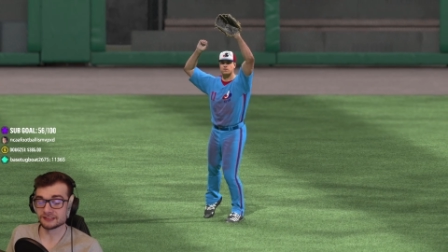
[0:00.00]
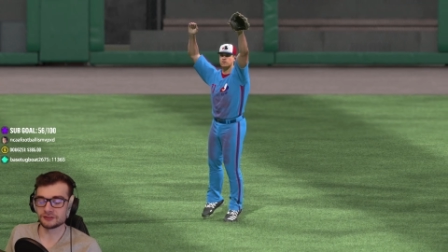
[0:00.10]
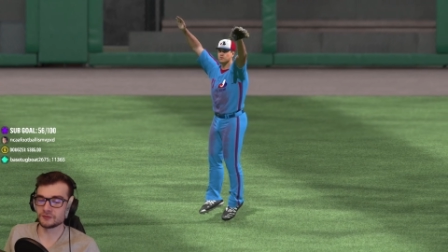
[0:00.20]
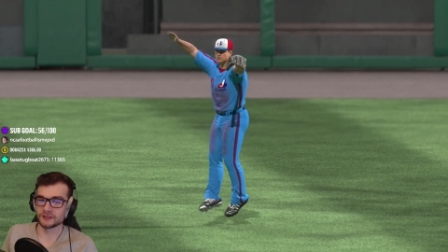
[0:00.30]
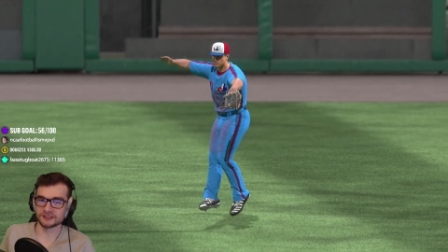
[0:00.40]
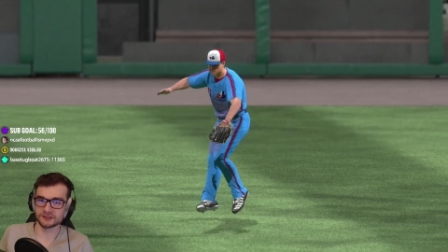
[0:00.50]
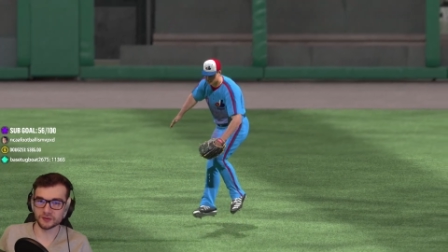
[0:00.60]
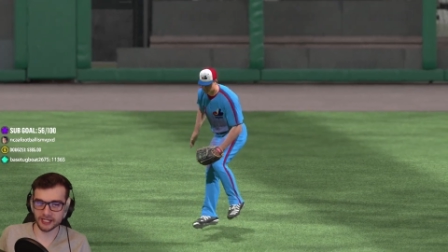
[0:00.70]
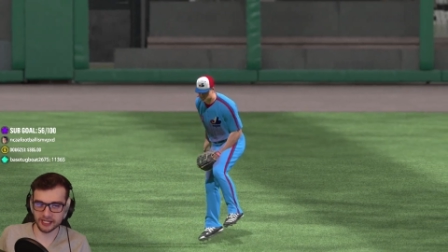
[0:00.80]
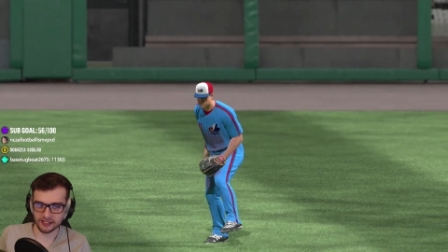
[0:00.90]
two months
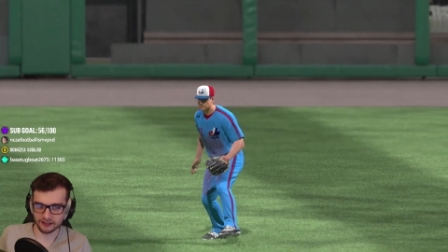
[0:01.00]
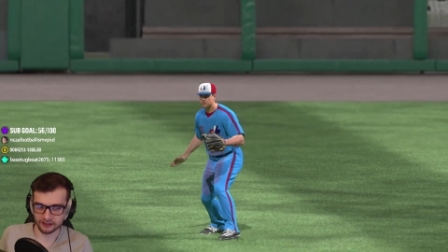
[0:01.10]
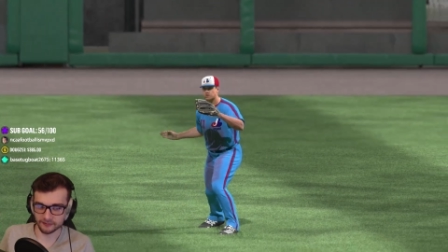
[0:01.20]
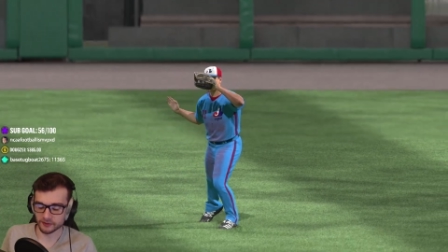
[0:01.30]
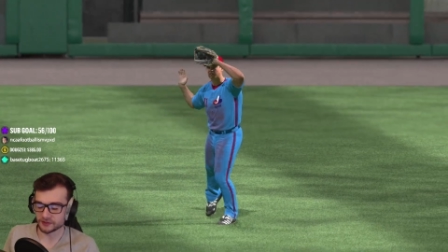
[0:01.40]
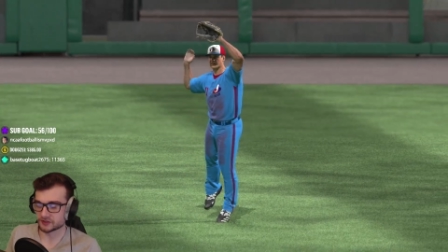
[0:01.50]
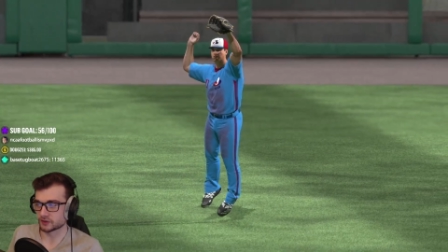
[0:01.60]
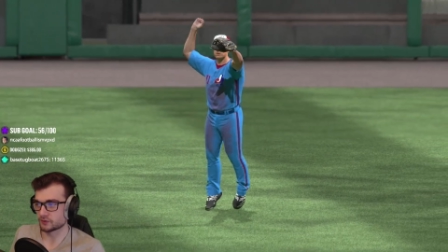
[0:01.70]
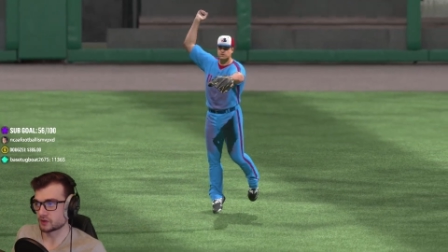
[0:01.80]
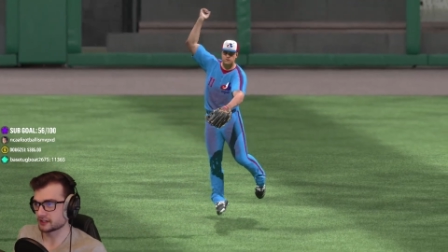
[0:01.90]
away, or MLB
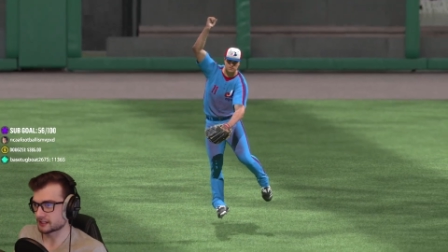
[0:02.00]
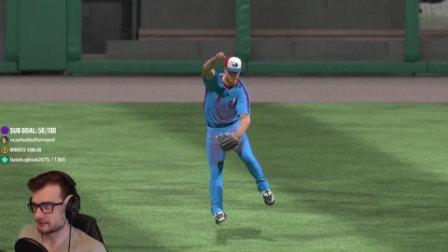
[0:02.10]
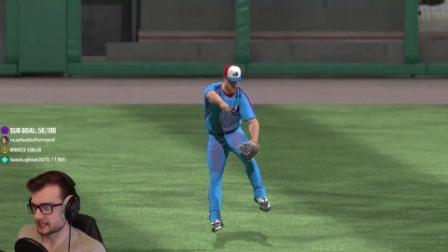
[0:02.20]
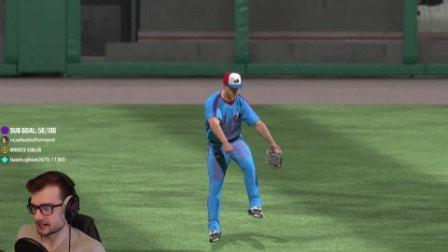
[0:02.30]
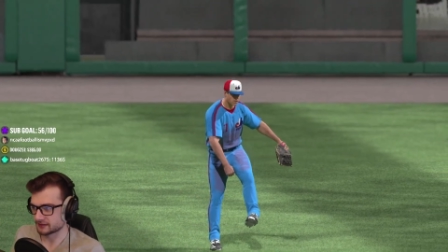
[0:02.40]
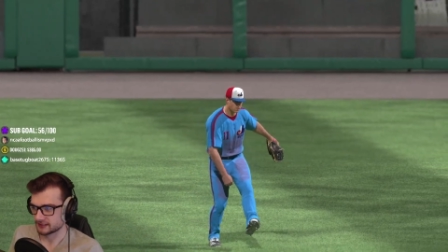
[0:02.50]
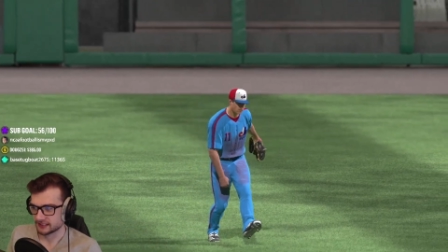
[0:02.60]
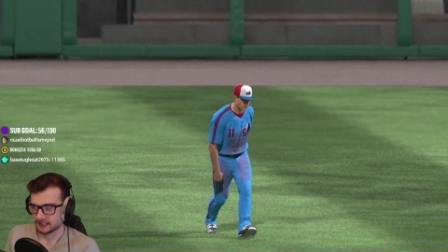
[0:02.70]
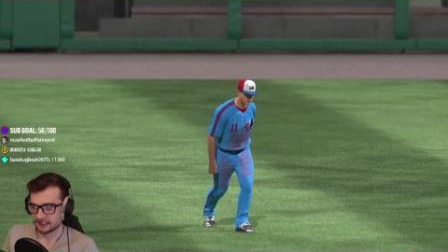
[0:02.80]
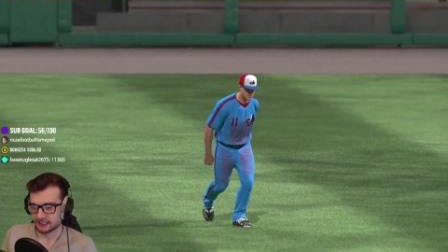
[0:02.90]
21 coming out
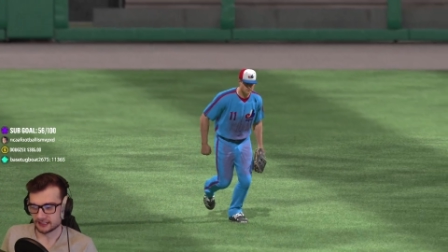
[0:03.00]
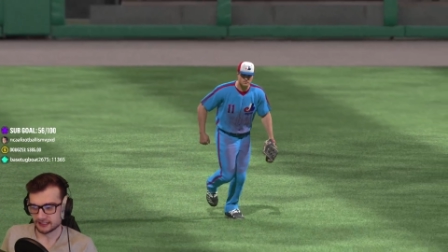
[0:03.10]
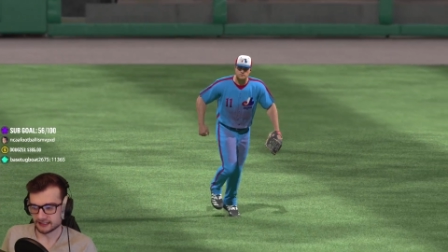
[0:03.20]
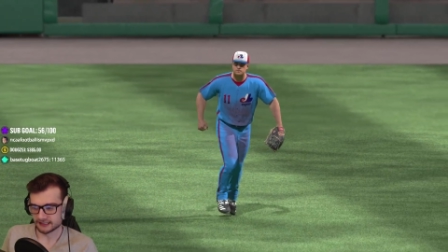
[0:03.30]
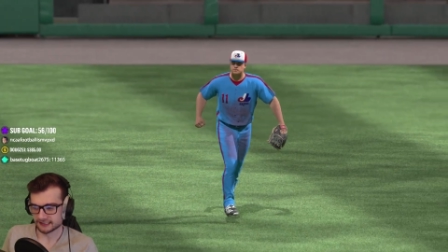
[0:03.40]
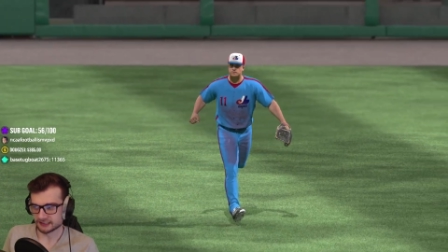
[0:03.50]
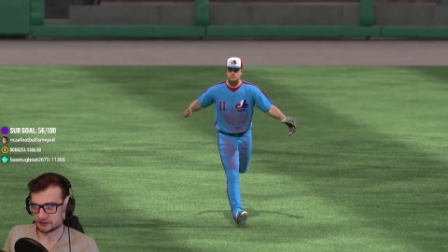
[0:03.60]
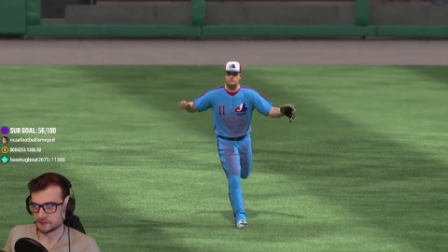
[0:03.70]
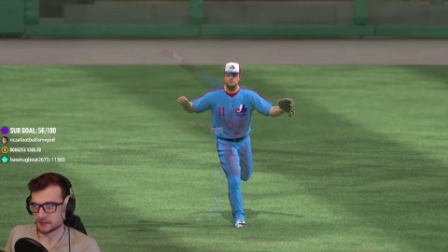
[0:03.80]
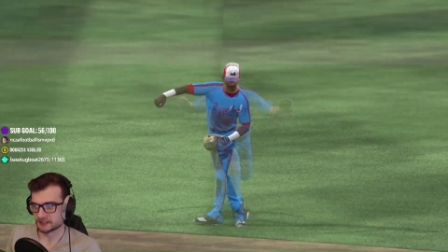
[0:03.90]
in less than
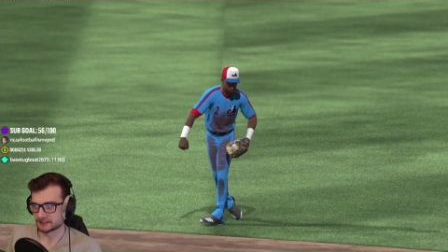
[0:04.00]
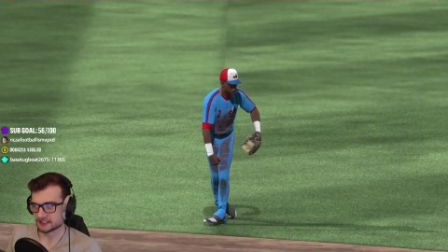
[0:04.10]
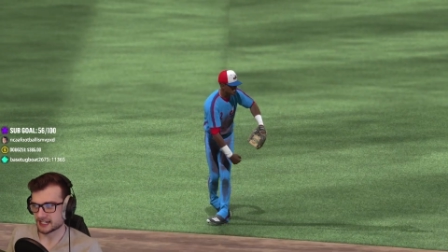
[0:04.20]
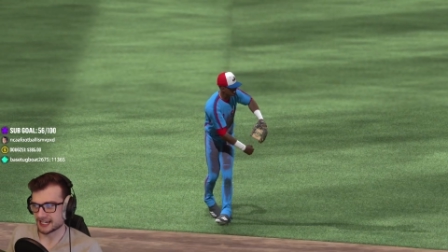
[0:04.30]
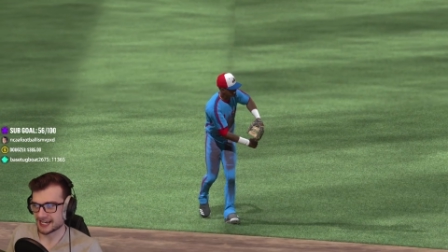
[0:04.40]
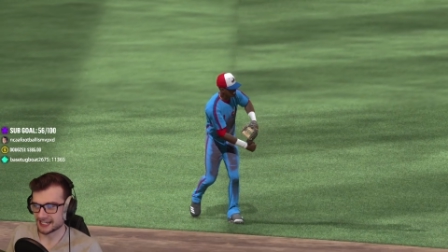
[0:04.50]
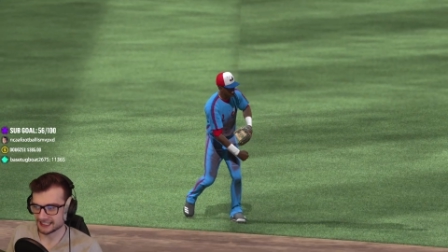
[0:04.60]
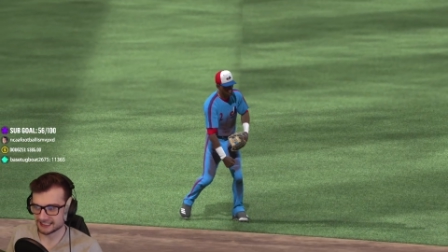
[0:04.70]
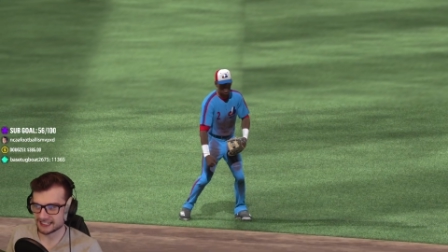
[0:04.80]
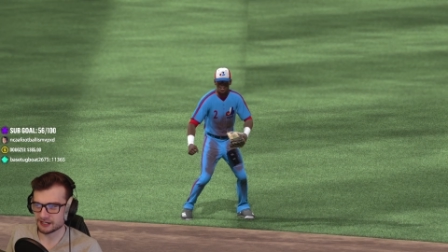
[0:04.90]
two months. I
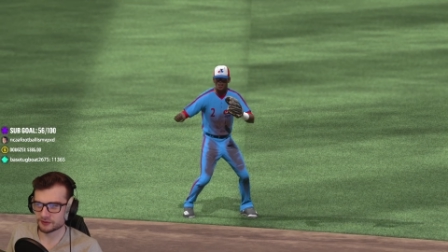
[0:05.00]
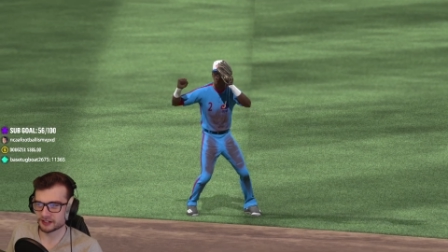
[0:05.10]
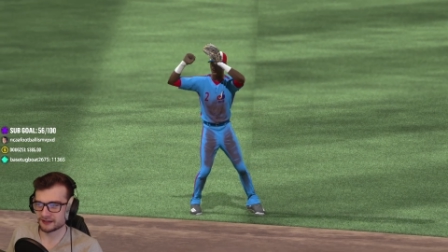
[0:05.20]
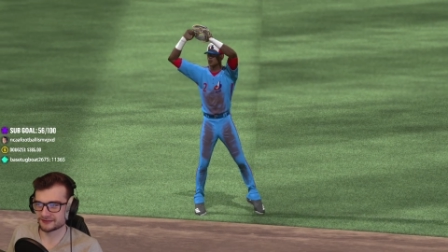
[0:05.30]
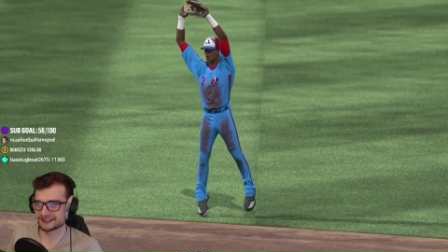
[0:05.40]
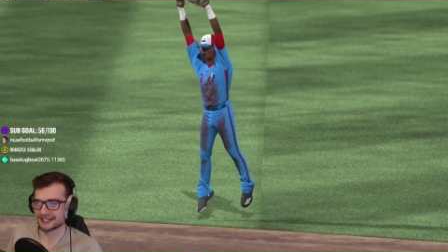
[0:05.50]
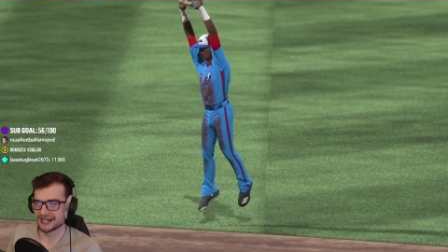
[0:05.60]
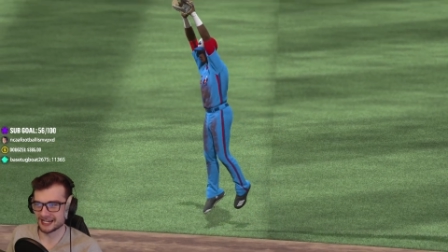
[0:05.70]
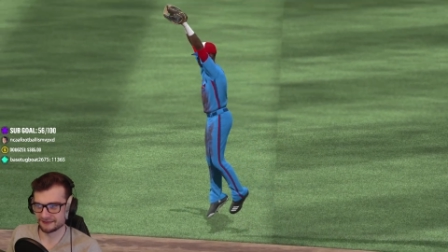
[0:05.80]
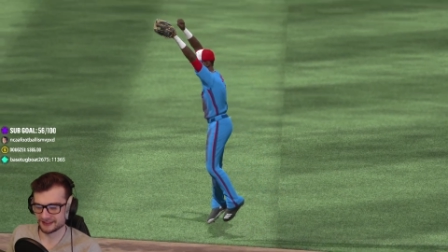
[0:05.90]
highly doubt we're going to have
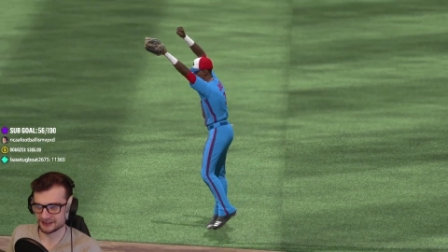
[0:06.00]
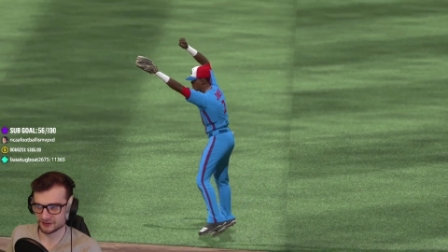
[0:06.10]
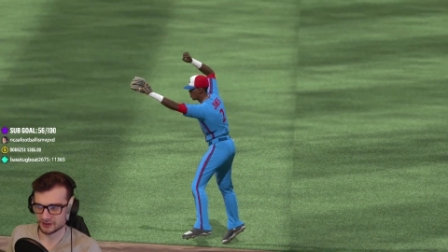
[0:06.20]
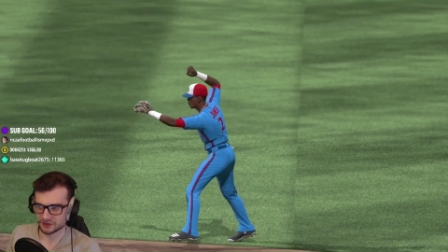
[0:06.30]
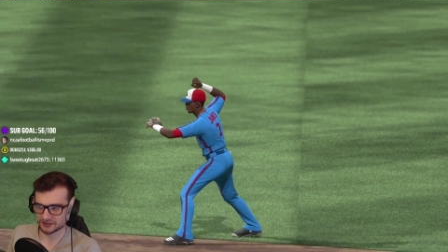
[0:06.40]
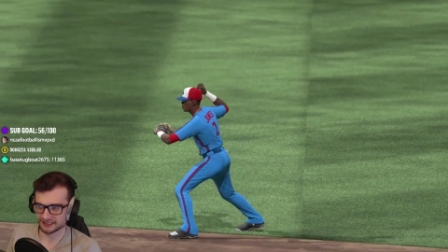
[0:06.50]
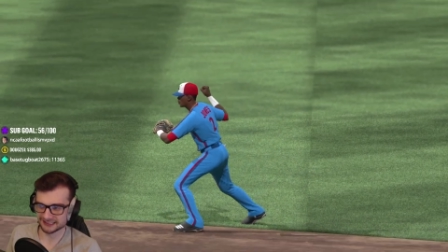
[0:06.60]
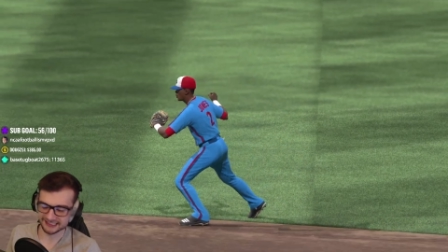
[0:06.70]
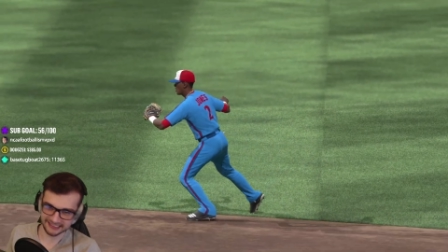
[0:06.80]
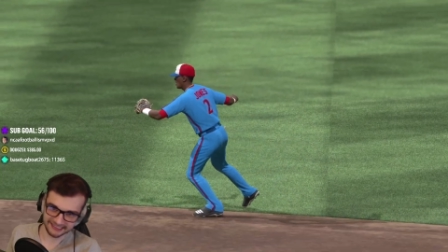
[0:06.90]
time to do a whole nother
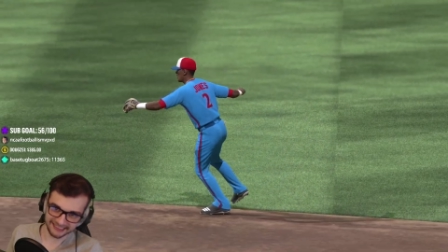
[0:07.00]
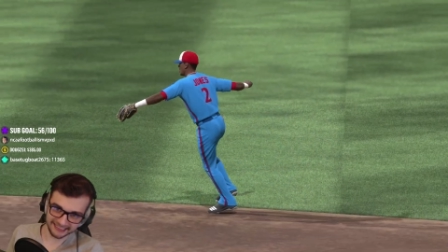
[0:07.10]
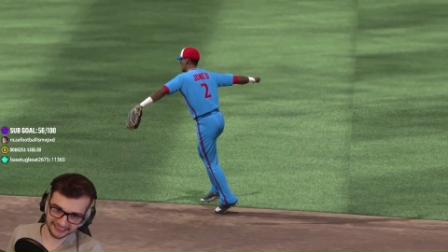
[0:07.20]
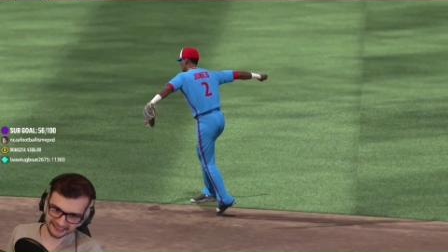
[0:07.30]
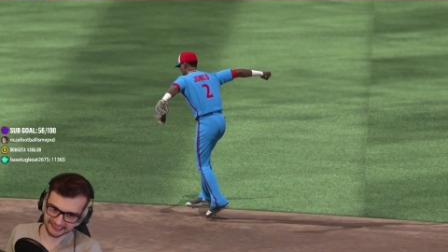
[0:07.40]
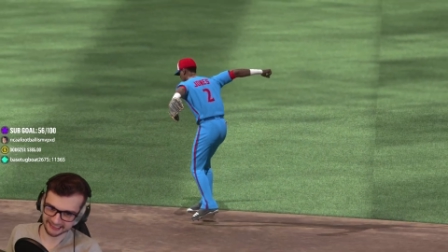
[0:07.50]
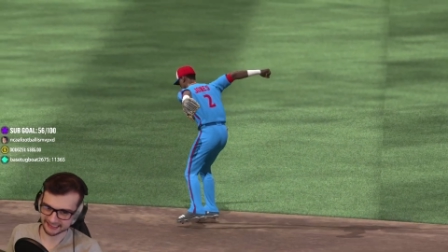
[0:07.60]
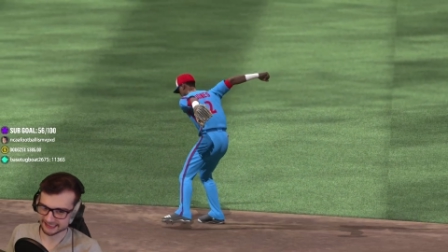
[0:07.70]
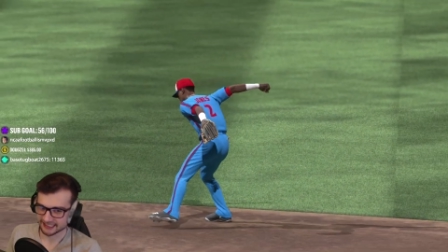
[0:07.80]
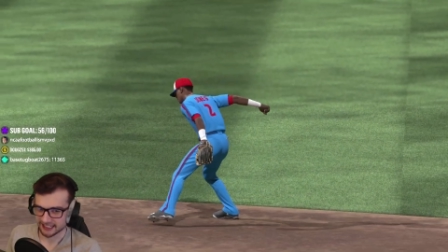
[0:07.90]
season since